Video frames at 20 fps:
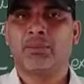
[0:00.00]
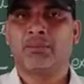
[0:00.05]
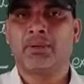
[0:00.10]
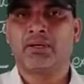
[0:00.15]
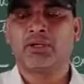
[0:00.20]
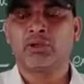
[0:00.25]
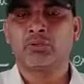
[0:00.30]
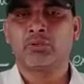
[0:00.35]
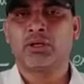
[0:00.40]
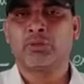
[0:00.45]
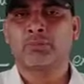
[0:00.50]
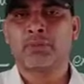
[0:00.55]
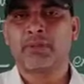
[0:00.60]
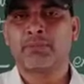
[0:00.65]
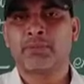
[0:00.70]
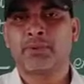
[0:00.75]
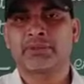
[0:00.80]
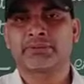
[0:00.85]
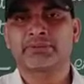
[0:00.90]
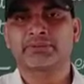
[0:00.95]
particular
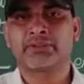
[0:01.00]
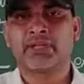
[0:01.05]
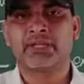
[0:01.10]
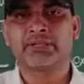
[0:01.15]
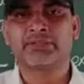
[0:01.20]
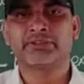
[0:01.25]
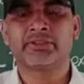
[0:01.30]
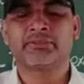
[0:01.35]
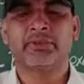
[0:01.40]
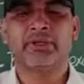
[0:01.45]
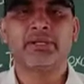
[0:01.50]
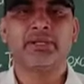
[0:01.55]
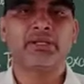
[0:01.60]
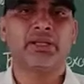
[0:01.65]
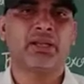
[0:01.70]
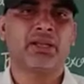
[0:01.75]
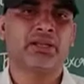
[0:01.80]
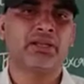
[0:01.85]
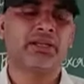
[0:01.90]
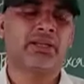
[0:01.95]
papers that is
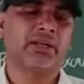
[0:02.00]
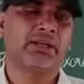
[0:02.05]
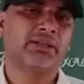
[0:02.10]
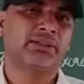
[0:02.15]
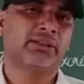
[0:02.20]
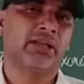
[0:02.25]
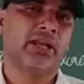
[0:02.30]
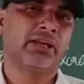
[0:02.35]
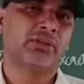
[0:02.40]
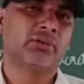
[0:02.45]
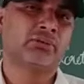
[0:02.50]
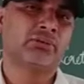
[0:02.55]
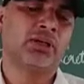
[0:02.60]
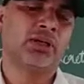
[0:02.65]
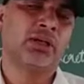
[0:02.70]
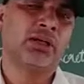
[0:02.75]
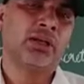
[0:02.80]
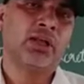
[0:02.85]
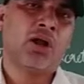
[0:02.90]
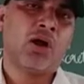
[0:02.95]
indicating that to
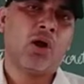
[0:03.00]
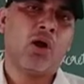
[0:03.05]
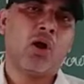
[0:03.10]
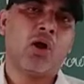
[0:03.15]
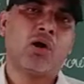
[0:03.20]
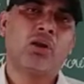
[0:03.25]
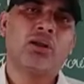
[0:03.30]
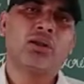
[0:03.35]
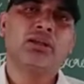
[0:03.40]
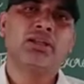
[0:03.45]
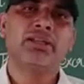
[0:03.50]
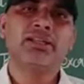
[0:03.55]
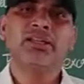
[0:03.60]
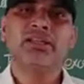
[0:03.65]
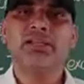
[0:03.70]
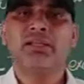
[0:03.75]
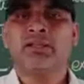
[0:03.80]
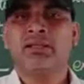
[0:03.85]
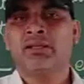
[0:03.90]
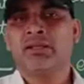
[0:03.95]
the
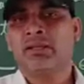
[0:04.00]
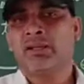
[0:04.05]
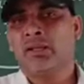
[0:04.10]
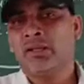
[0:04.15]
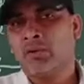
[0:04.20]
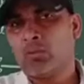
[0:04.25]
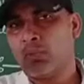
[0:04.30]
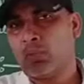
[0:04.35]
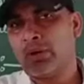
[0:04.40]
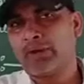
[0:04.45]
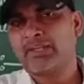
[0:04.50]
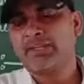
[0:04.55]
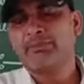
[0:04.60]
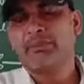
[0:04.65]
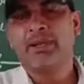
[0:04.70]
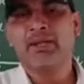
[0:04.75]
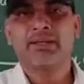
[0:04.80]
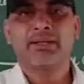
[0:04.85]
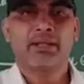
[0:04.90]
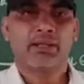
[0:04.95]
only
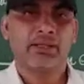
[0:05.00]
vertebrate